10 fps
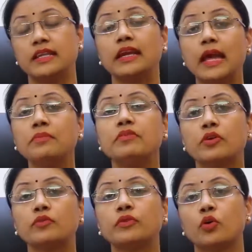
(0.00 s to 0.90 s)
They can be
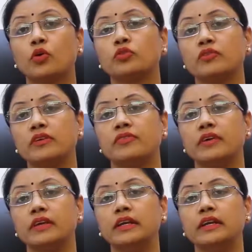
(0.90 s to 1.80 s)
one of the cause of
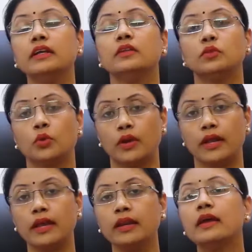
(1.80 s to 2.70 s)
infertility, though
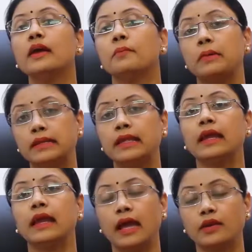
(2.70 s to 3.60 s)
rare, but they
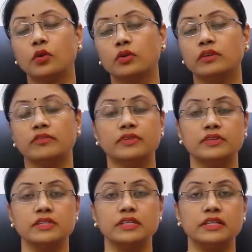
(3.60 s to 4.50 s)
can cause
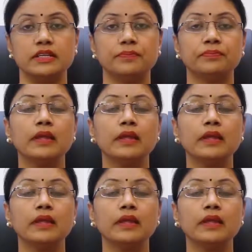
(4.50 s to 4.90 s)
infertility.